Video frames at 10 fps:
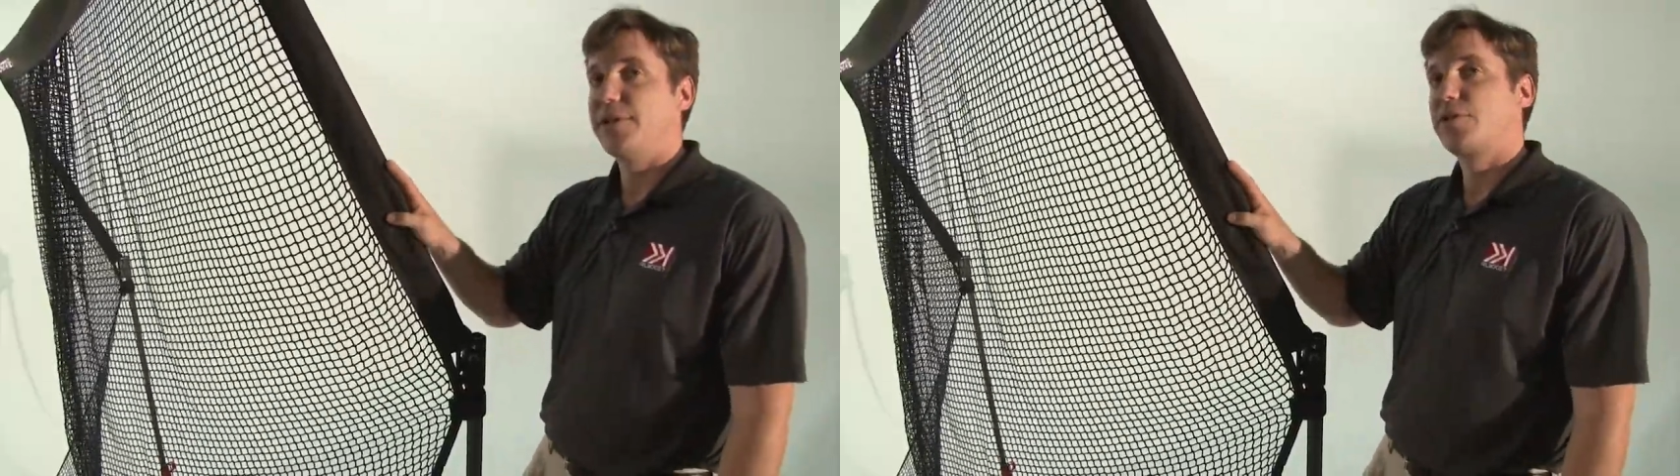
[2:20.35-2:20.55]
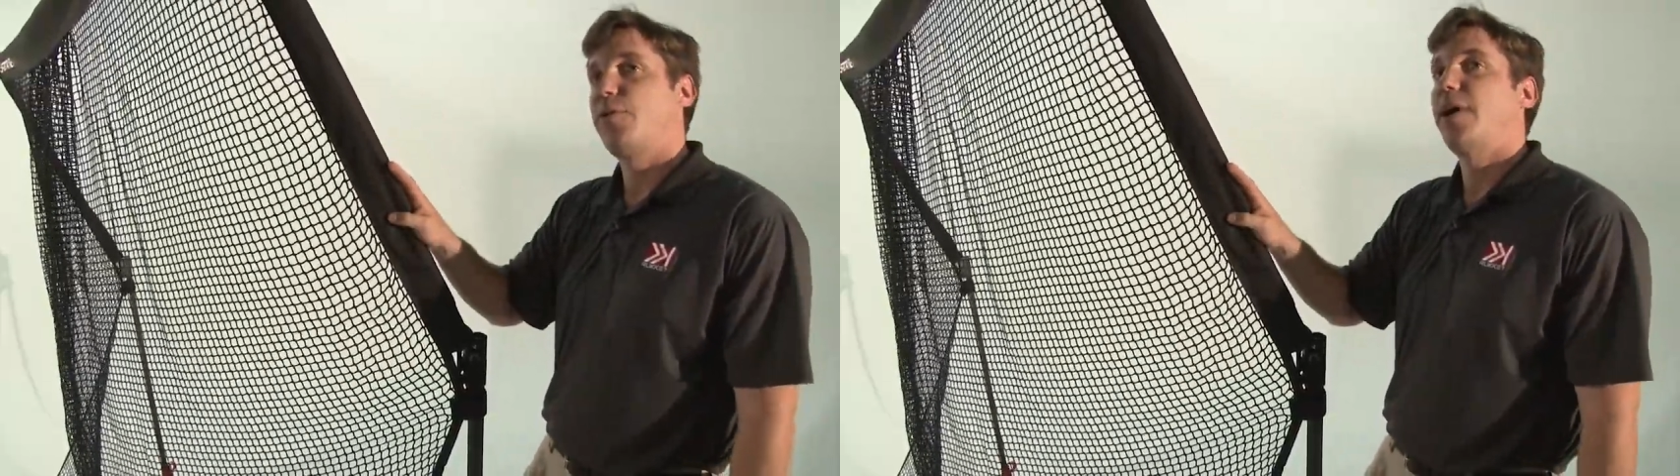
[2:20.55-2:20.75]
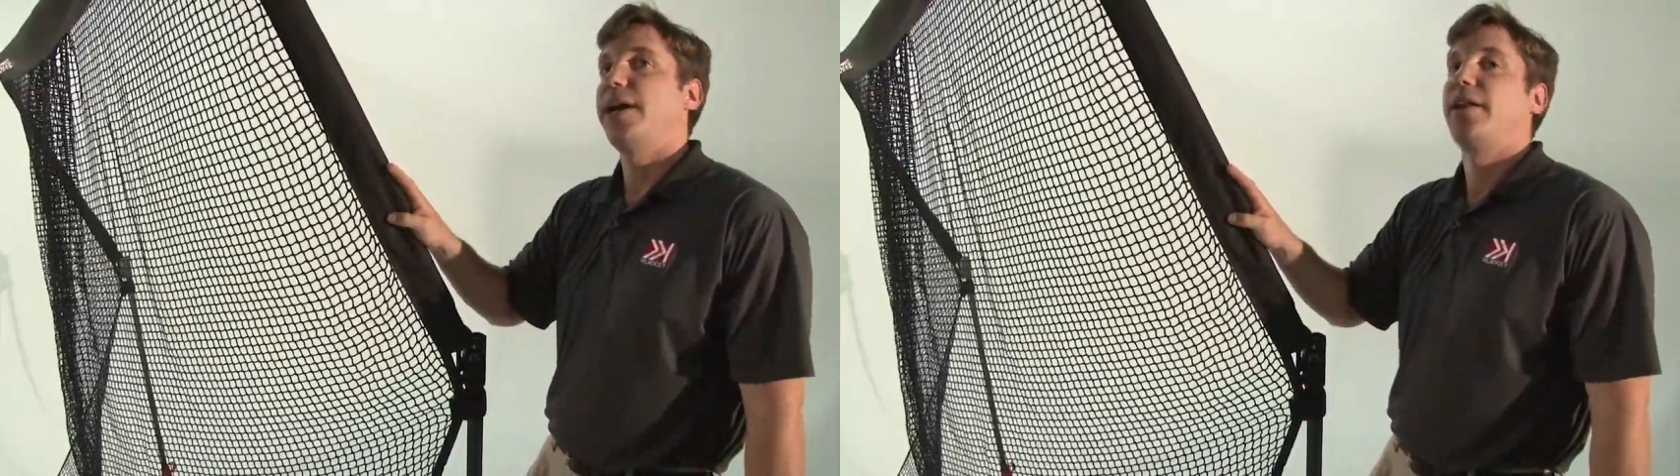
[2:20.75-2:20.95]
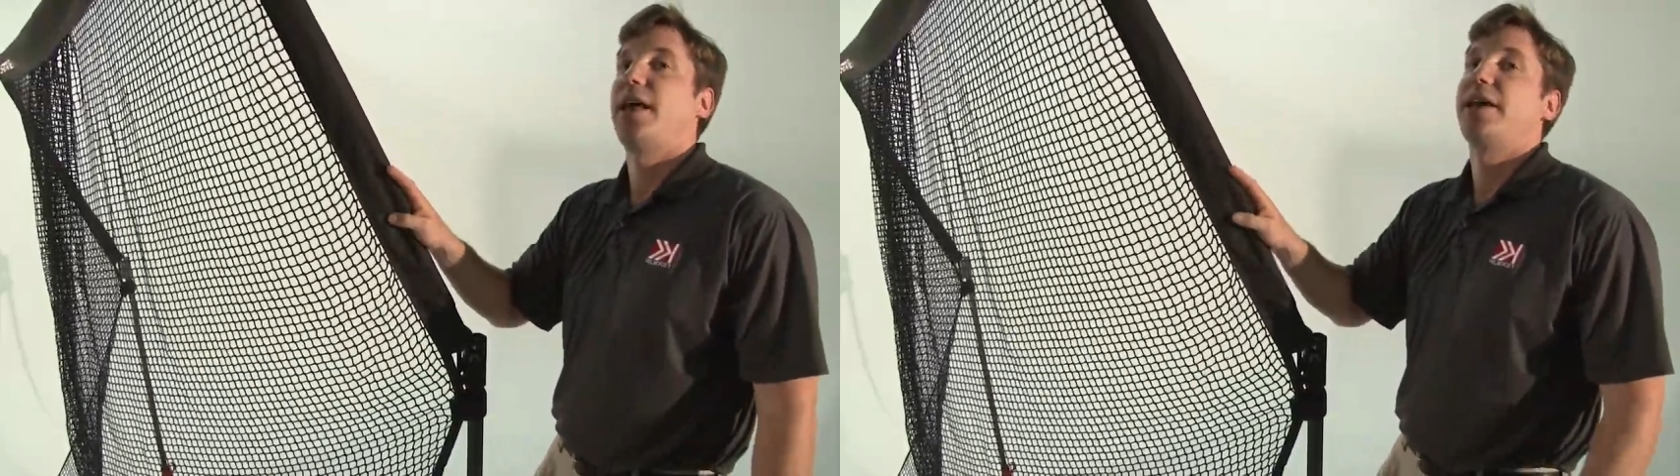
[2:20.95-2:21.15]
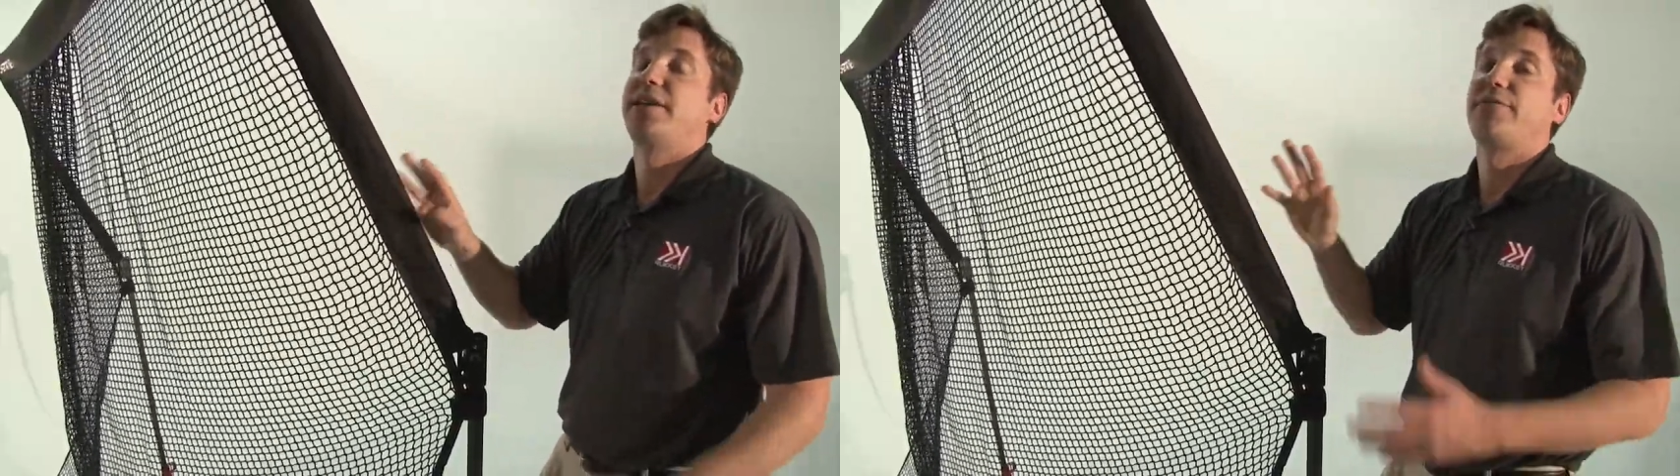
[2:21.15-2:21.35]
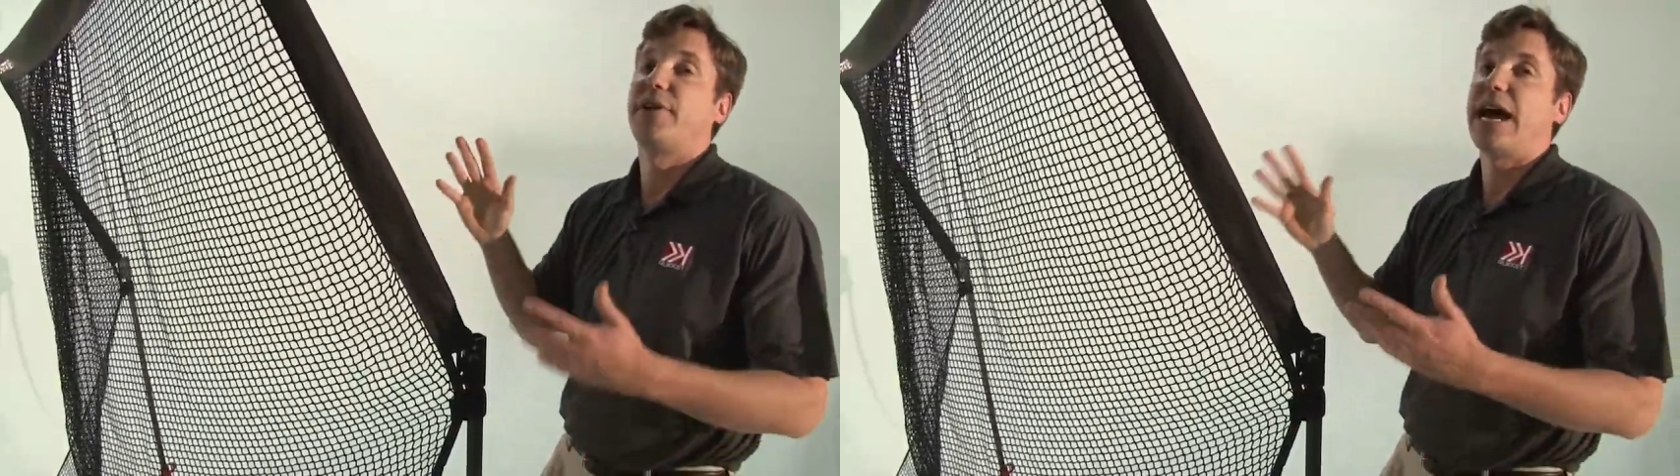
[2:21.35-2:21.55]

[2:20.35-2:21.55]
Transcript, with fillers: there's quite a lot of different